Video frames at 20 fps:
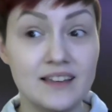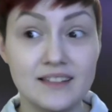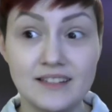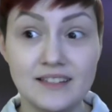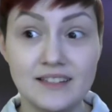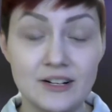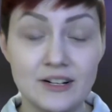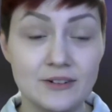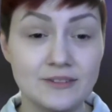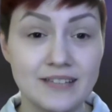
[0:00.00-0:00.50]

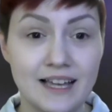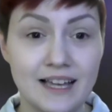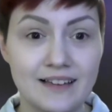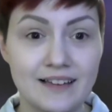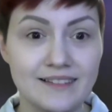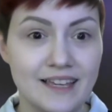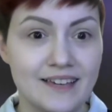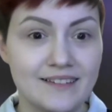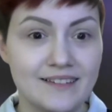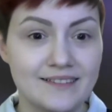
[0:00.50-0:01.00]
that
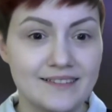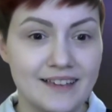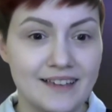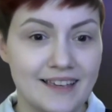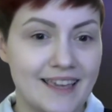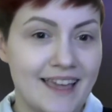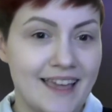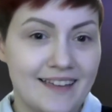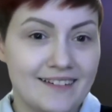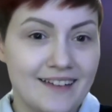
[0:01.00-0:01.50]
like
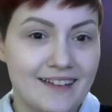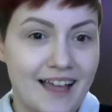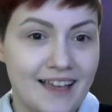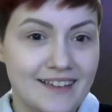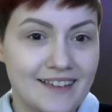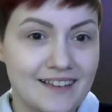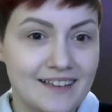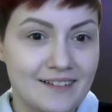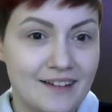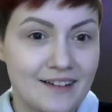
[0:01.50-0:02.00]
again,
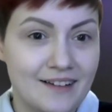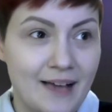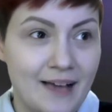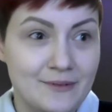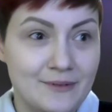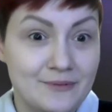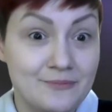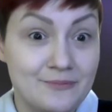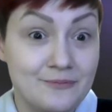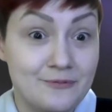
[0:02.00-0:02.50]
I
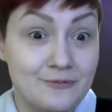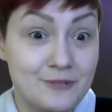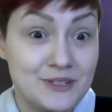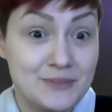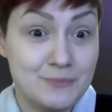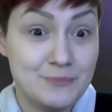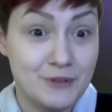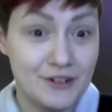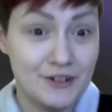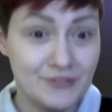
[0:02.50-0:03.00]

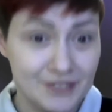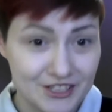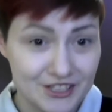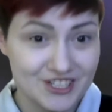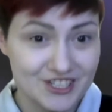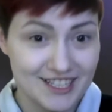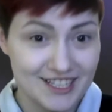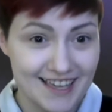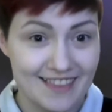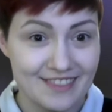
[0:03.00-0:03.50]
was
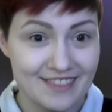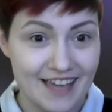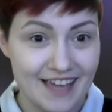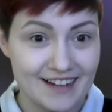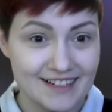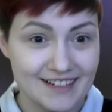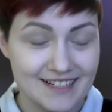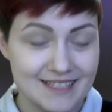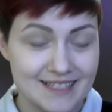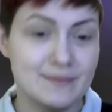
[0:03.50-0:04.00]
privileged to get
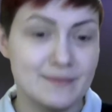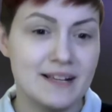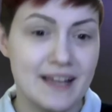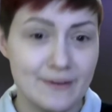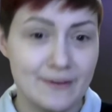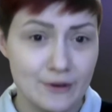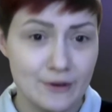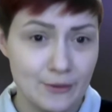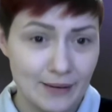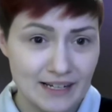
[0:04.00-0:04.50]
that. It doesn't mean
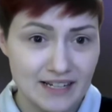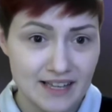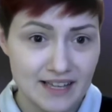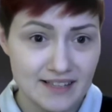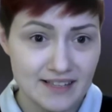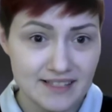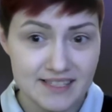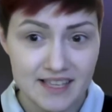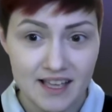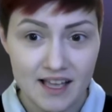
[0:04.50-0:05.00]
everyone
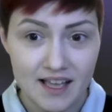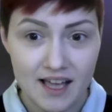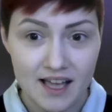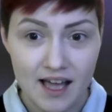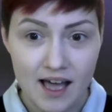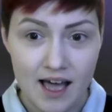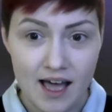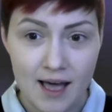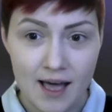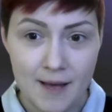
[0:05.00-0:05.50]
does.
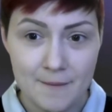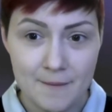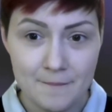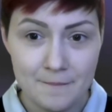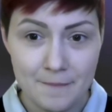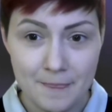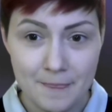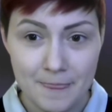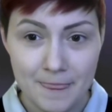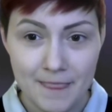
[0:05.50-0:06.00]

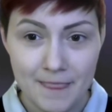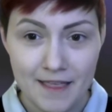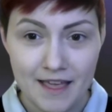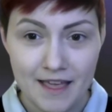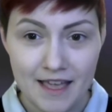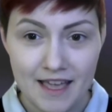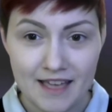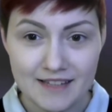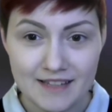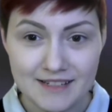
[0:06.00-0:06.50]

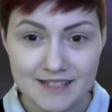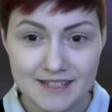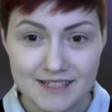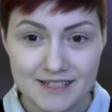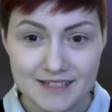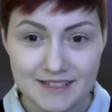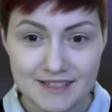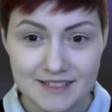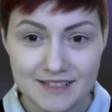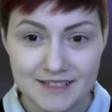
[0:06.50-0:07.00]
And
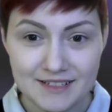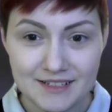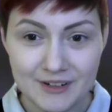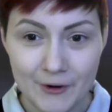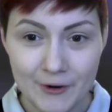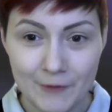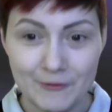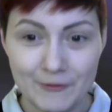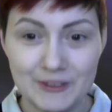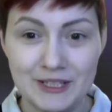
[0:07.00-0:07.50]

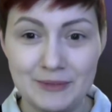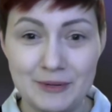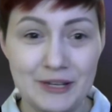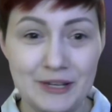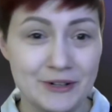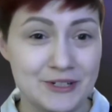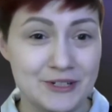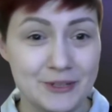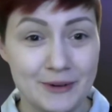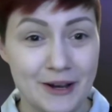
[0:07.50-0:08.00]
hopefully we
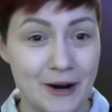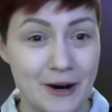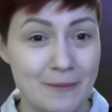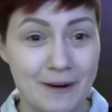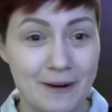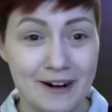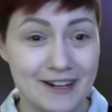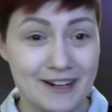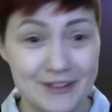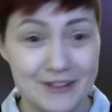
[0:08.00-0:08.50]
are doing our
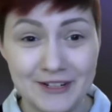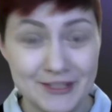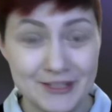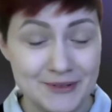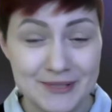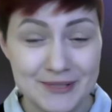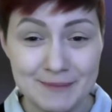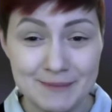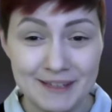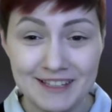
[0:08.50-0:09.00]
part here at You
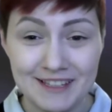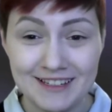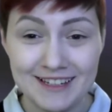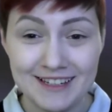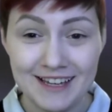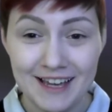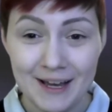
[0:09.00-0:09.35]
Speak.